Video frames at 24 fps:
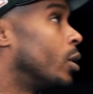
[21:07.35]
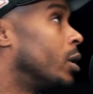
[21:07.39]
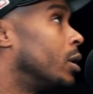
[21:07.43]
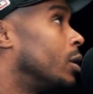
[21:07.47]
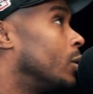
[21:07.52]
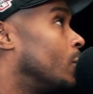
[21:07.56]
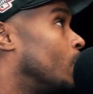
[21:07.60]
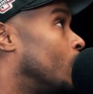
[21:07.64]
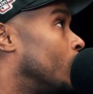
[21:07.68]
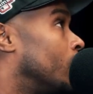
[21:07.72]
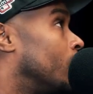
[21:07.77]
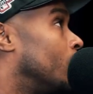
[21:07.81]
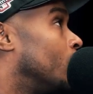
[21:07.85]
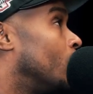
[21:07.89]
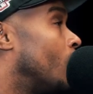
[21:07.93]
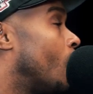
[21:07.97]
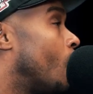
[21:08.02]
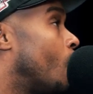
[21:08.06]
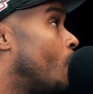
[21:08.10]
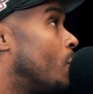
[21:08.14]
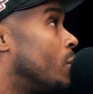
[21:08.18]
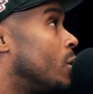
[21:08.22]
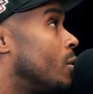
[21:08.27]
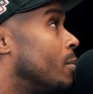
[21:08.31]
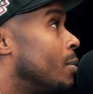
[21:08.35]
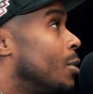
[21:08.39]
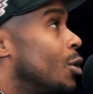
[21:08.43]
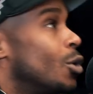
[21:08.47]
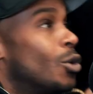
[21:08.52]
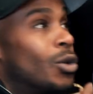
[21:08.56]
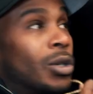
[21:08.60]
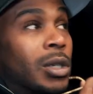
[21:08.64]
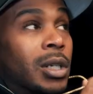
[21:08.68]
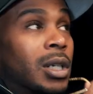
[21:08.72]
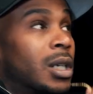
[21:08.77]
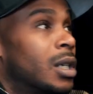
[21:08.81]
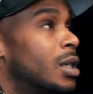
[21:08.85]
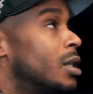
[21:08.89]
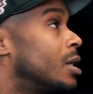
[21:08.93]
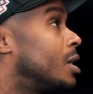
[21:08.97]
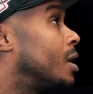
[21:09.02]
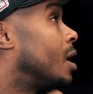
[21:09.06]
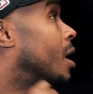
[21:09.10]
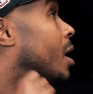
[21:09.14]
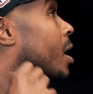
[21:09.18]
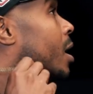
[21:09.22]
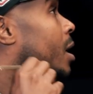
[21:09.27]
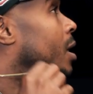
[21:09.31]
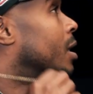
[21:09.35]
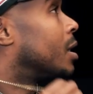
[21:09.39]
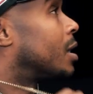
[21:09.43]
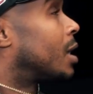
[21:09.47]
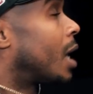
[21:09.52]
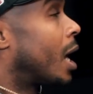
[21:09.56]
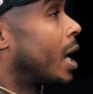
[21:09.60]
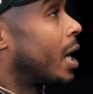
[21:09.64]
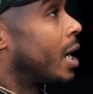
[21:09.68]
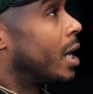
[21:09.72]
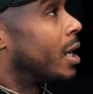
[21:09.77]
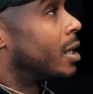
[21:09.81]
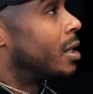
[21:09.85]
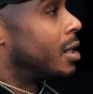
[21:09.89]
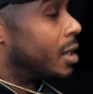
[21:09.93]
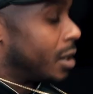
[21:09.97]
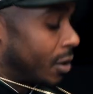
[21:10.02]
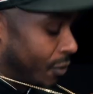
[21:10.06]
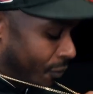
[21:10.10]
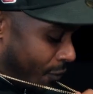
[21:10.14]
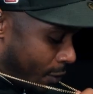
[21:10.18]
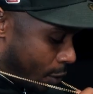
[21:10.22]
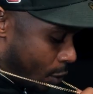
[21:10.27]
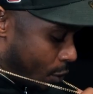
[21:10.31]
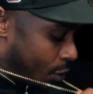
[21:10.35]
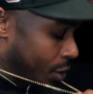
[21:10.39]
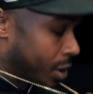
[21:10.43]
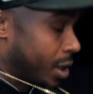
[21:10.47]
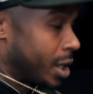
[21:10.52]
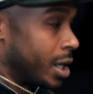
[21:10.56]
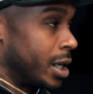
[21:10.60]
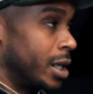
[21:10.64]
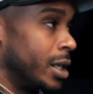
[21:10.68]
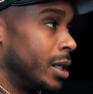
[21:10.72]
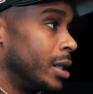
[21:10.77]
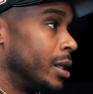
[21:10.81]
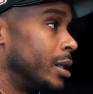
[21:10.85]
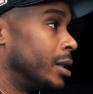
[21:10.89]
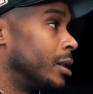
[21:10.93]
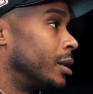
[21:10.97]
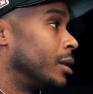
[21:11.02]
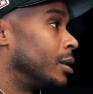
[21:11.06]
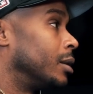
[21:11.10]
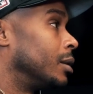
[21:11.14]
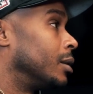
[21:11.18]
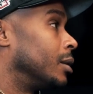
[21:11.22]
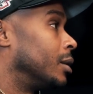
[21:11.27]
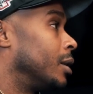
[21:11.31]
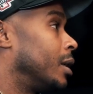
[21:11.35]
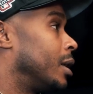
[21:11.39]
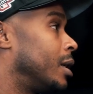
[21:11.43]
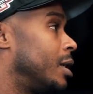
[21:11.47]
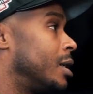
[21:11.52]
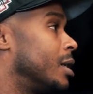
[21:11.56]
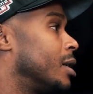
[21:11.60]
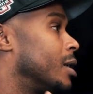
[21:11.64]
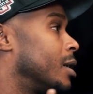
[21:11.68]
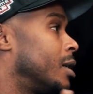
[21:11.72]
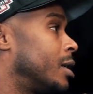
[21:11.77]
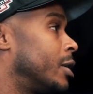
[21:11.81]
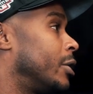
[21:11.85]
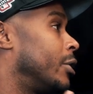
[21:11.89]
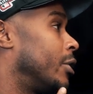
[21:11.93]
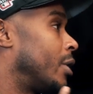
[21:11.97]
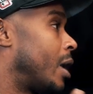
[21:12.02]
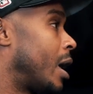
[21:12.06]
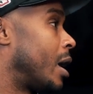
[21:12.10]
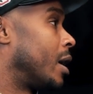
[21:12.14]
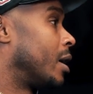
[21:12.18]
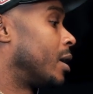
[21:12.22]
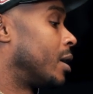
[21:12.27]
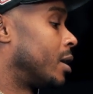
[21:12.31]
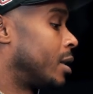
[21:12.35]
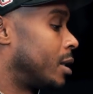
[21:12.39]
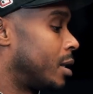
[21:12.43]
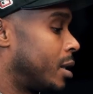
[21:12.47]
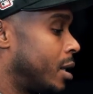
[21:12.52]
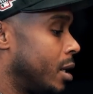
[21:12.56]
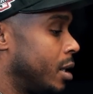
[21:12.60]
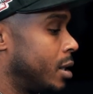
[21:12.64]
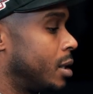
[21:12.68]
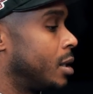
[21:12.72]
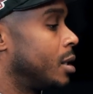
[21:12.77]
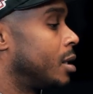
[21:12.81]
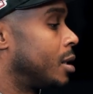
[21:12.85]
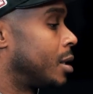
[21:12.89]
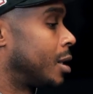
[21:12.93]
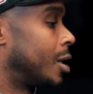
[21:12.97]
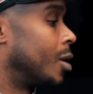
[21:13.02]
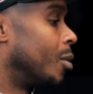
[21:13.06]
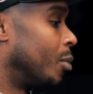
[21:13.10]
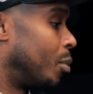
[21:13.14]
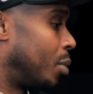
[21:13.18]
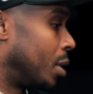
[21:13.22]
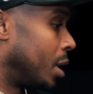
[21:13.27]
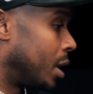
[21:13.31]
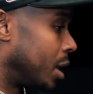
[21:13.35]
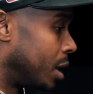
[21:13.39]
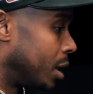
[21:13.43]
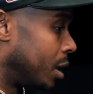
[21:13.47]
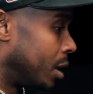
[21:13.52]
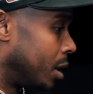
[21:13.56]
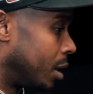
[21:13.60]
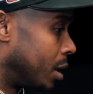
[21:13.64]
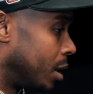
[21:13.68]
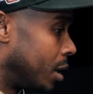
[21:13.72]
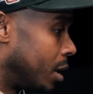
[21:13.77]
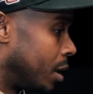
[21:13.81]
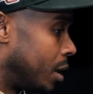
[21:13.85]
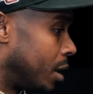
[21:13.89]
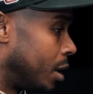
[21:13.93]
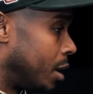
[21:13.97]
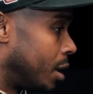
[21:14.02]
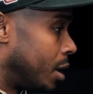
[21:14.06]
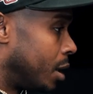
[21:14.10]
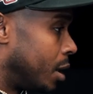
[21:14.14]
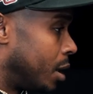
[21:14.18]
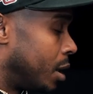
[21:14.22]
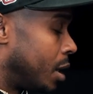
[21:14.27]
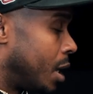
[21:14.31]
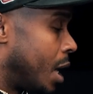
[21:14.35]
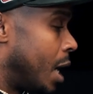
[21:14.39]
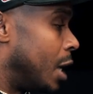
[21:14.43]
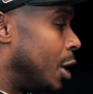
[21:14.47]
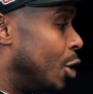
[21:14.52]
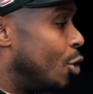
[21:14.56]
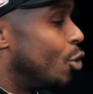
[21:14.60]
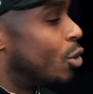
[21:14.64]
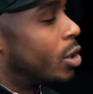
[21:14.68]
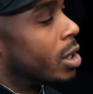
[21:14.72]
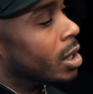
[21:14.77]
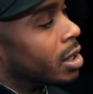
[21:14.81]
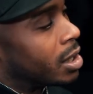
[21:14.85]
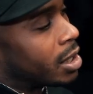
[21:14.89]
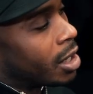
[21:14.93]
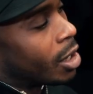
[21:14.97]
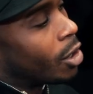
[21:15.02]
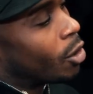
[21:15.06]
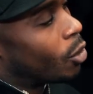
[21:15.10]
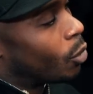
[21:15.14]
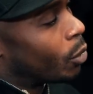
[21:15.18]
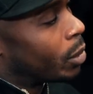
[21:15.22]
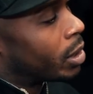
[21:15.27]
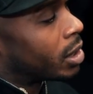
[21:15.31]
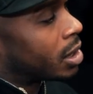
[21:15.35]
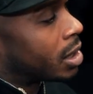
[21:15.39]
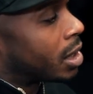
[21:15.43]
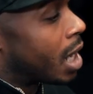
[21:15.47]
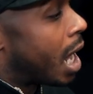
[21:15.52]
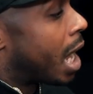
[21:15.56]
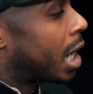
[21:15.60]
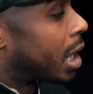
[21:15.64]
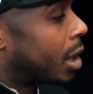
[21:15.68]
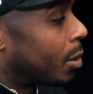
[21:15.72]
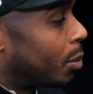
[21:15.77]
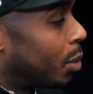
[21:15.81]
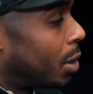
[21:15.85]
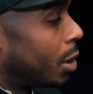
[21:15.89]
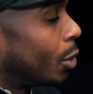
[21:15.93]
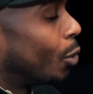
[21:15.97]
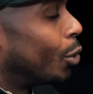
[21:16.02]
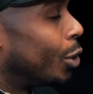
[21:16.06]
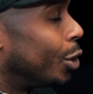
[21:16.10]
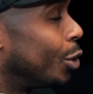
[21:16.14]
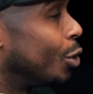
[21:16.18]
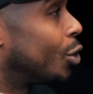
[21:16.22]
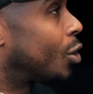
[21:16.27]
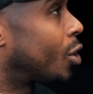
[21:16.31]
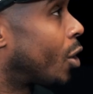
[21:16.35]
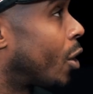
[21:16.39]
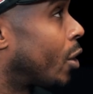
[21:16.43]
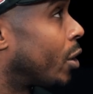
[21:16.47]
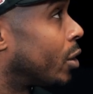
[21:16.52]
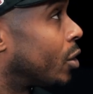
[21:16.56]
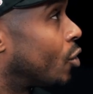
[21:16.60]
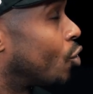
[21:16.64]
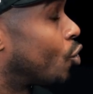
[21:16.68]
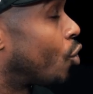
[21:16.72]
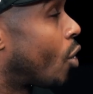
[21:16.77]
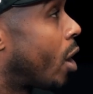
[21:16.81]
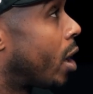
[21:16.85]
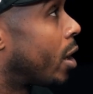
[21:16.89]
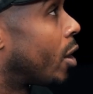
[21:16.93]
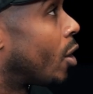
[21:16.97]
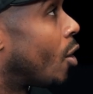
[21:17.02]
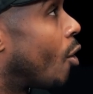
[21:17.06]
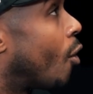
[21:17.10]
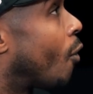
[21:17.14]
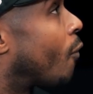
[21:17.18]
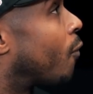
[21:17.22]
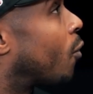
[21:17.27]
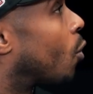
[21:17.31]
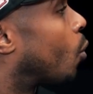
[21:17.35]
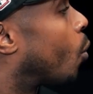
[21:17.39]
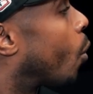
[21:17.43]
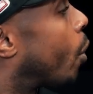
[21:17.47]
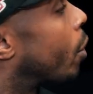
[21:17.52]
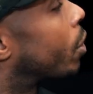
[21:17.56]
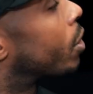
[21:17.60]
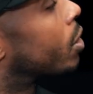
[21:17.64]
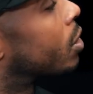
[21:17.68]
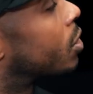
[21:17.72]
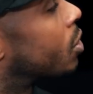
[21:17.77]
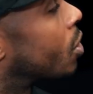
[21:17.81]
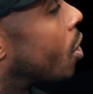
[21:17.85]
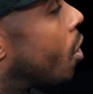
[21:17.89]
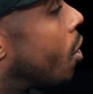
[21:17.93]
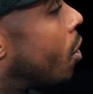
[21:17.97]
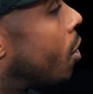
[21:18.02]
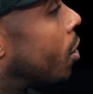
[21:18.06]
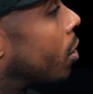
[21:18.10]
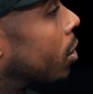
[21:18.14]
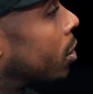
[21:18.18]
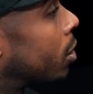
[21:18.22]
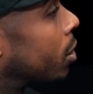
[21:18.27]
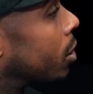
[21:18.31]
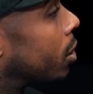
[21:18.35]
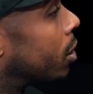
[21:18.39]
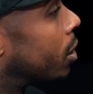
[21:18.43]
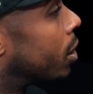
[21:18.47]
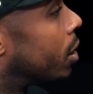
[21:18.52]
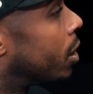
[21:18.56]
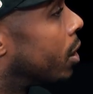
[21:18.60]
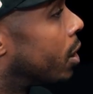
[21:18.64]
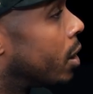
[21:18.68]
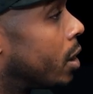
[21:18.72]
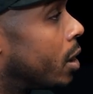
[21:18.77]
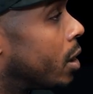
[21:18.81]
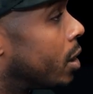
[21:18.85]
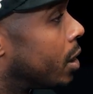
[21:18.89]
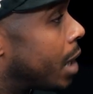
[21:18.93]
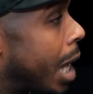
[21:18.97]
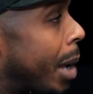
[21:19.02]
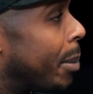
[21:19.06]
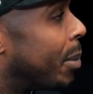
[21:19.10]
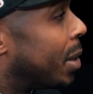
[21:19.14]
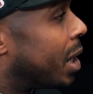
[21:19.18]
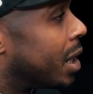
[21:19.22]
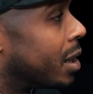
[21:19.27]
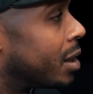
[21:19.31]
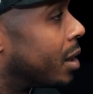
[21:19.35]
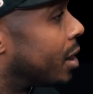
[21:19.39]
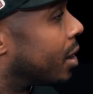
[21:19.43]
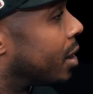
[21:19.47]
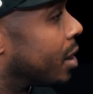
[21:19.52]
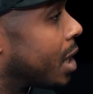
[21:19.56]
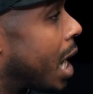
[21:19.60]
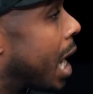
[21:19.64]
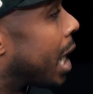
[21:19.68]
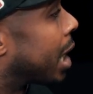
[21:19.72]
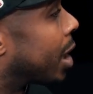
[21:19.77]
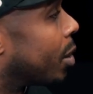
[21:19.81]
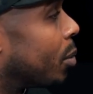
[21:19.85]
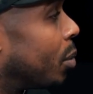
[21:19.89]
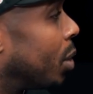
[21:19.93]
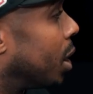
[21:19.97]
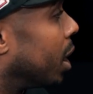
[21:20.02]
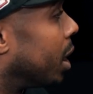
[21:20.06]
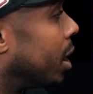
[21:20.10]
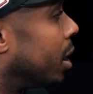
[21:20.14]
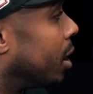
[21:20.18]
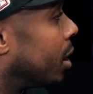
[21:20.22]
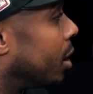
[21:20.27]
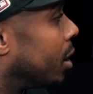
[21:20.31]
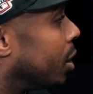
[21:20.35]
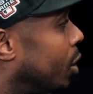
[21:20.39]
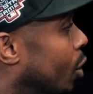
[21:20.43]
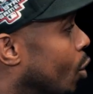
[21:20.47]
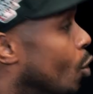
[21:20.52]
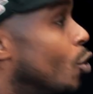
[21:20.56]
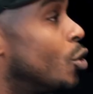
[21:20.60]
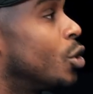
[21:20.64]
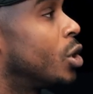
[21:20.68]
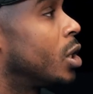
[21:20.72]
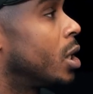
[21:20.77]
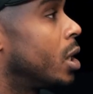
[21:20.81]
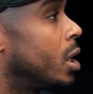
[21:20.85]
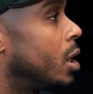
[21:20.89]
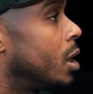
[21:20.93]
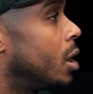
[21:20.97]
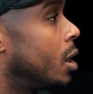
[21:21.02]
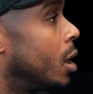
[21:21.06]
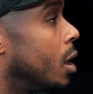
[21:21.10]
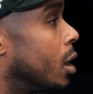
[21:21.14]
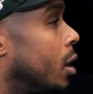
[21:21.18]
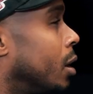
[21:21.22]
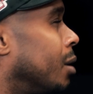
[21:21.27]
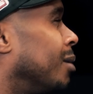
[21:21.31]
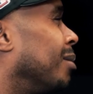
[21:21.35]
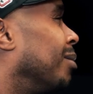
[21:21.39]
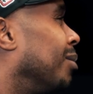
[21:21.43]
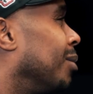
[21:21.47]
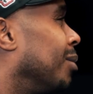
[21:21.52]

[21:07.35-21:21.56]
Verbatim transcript: when when you know when the music is done, it's like it just feels good. It just you're like this is complete, mm-hmm. and you can tell when it's not complete. When you start trying to overwork a song, mm-hmm. that means it's not complete. Usually, a